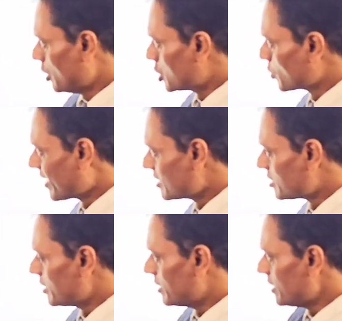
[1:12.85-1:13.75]
So we can
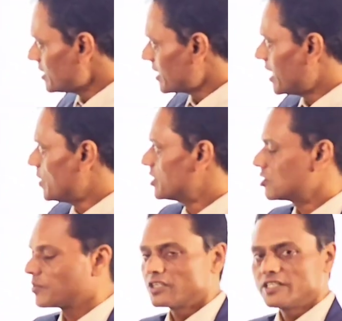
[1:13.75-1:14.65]
see each element
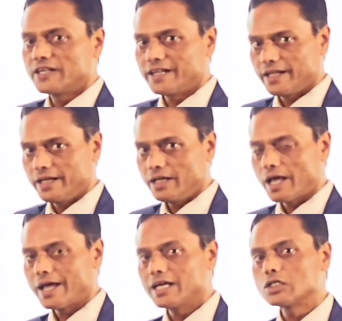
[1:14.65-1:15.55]
of the set A
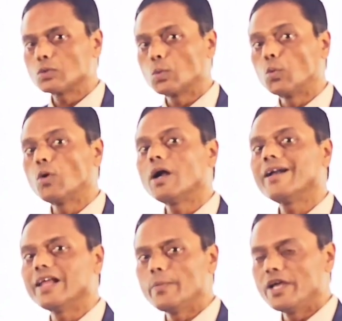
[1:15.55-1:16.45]
has one
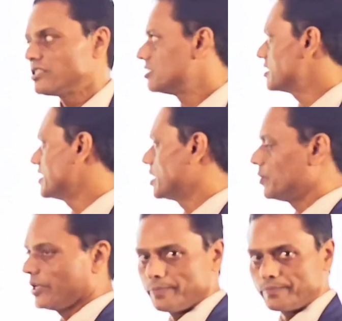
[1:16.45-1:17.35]
image in the set
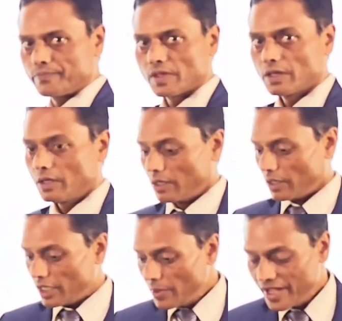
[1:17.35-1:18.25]
B.
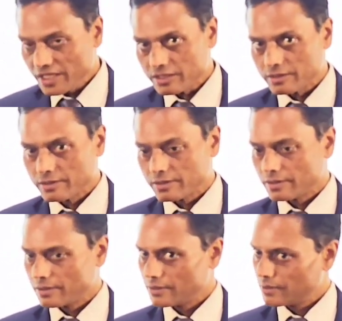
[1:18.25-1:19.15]
Image
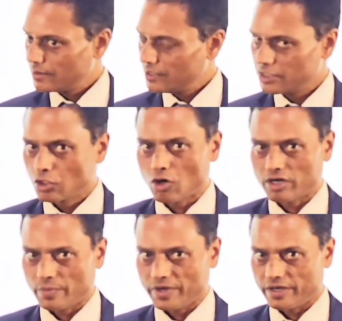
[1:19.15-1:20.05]
is not
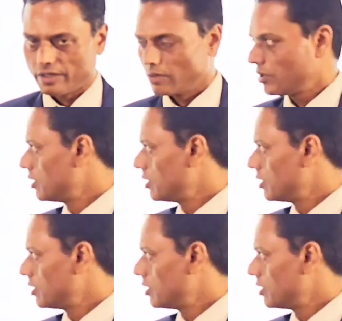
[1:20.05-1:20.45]
repeated.